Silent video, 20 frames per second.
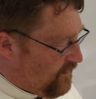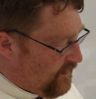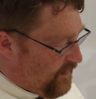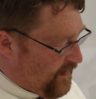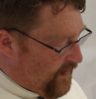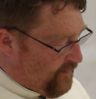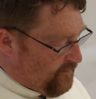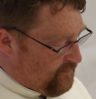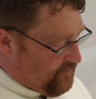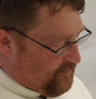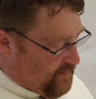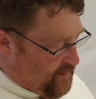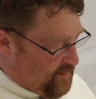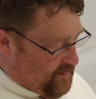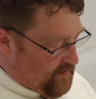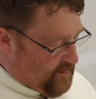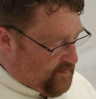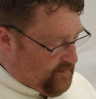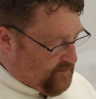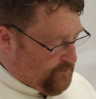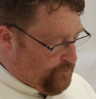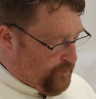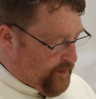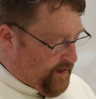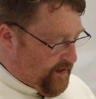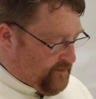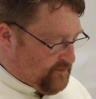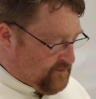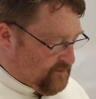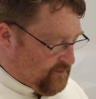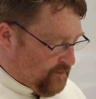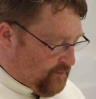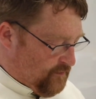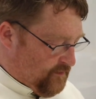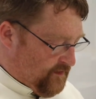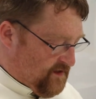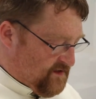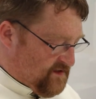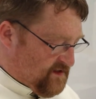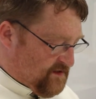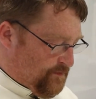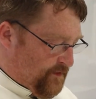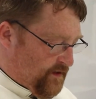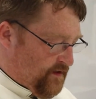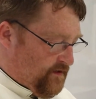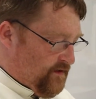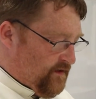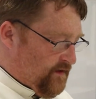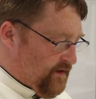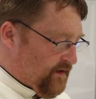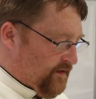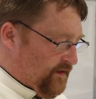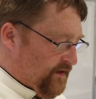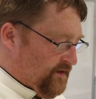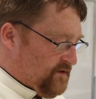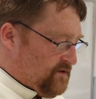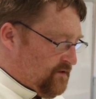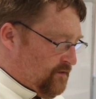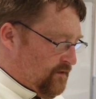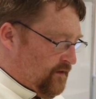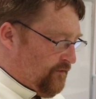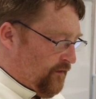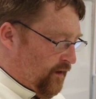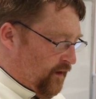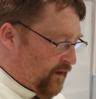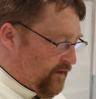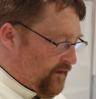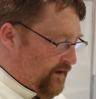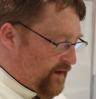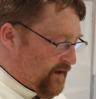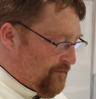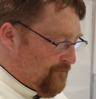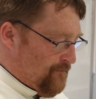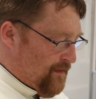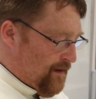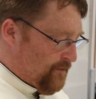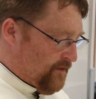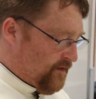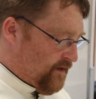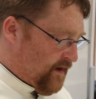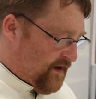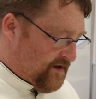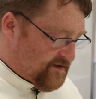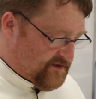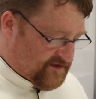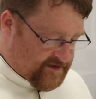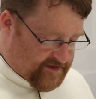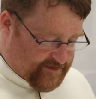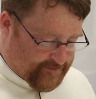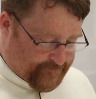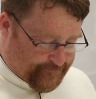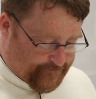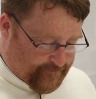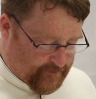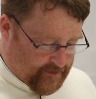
get out the prayer to the Holy Spirit, unless you have already memorized it.